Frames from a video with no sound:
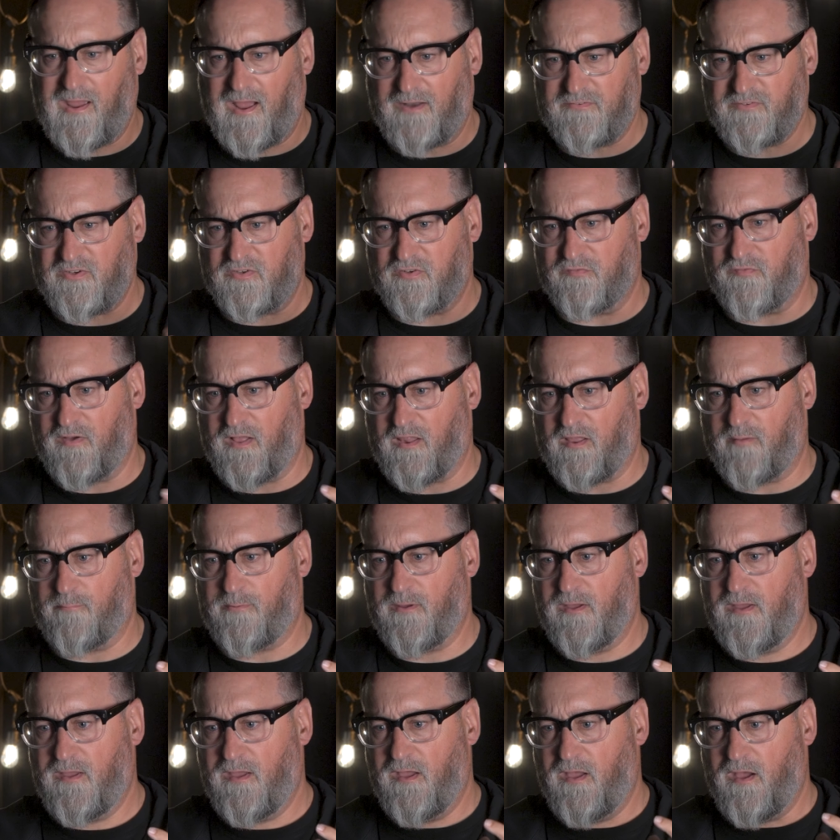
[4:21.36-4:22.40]
had to
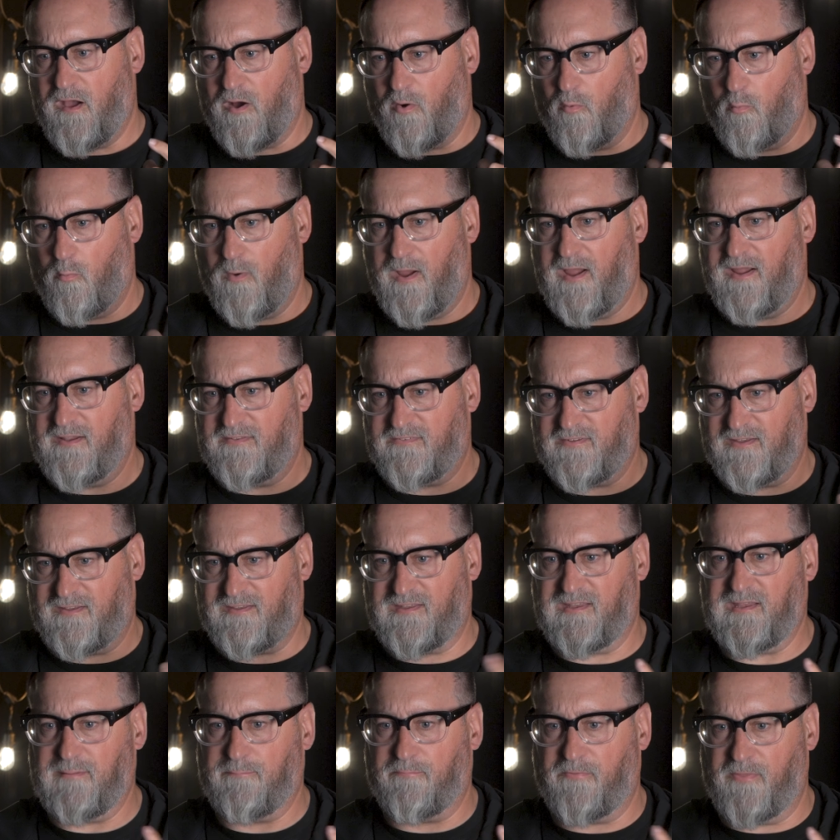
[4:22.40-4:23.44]
develop a way to
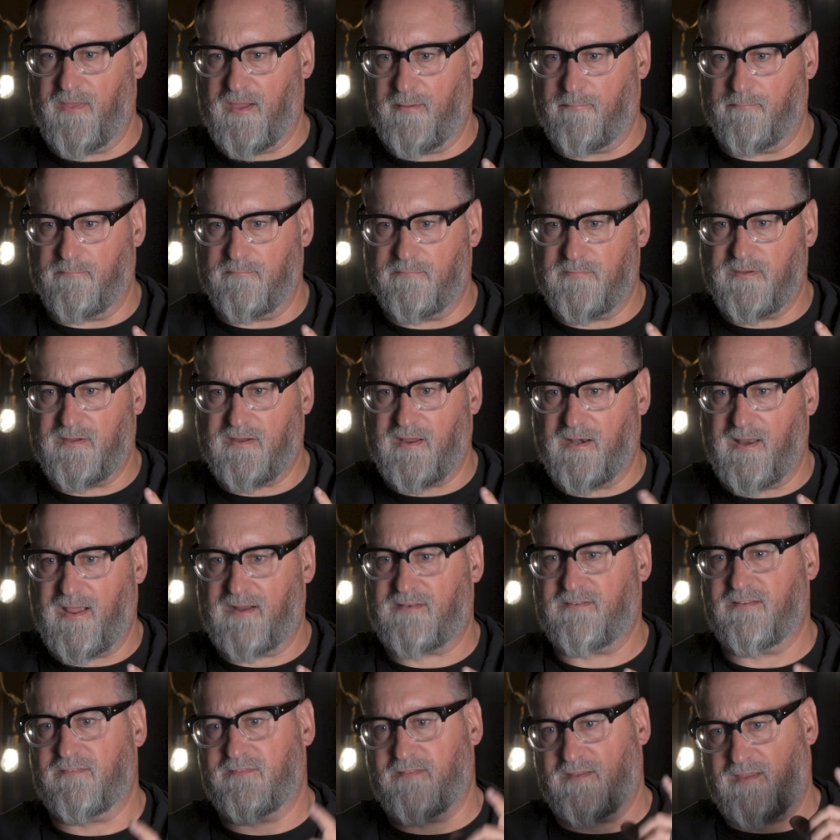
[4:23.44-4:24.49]
keep them
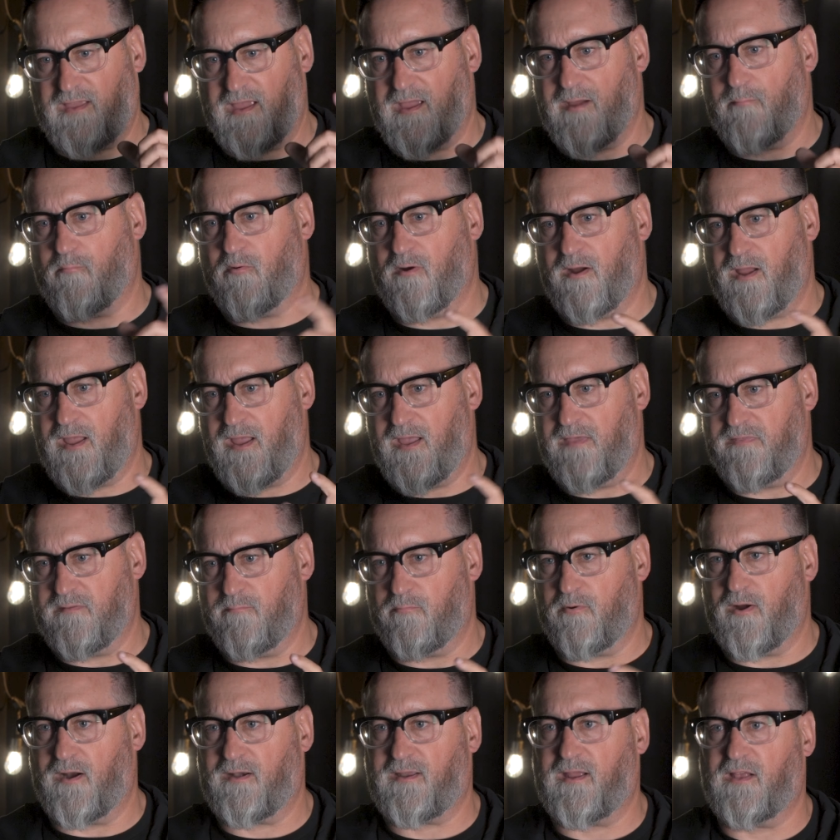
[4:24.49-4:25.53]
connected, the camera and the
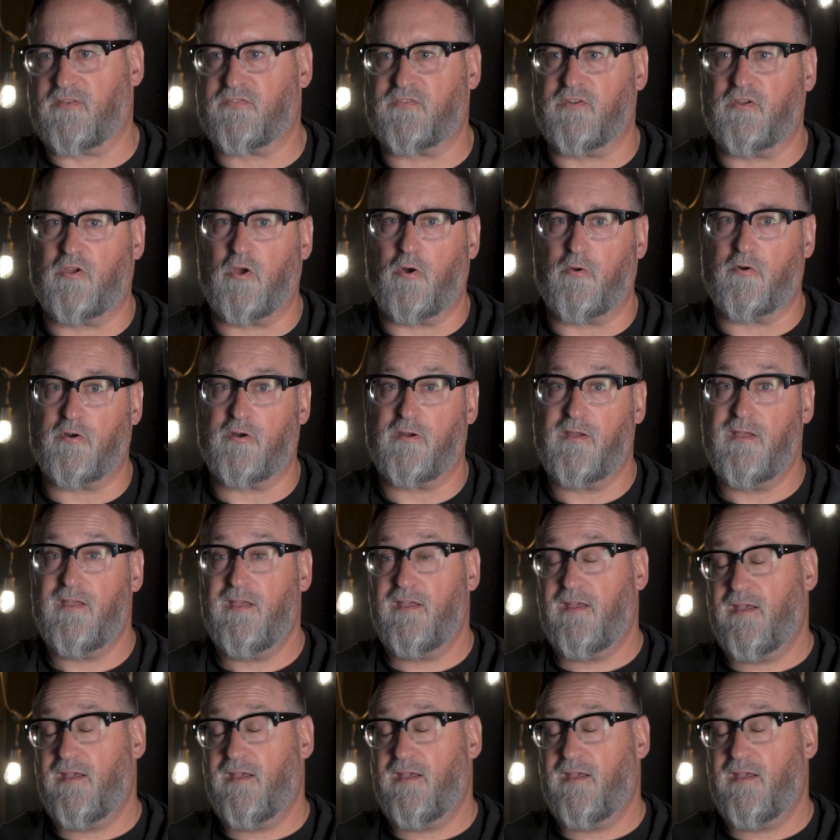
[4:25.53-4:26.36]
broadcast encoder.